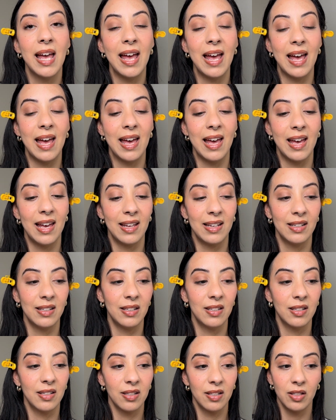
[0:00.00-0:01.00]

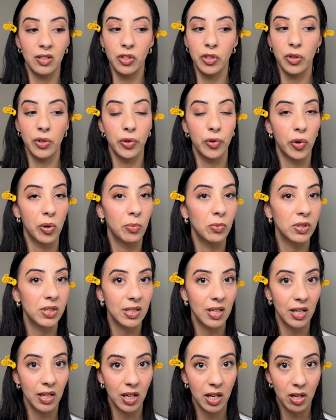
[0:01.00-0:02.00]
and your normal
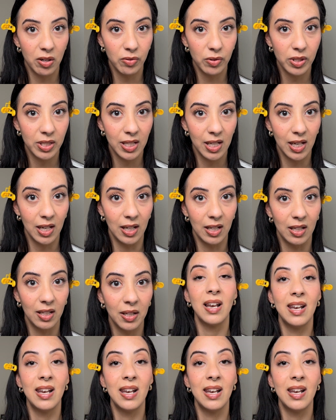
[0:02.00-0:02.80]
skincare routine.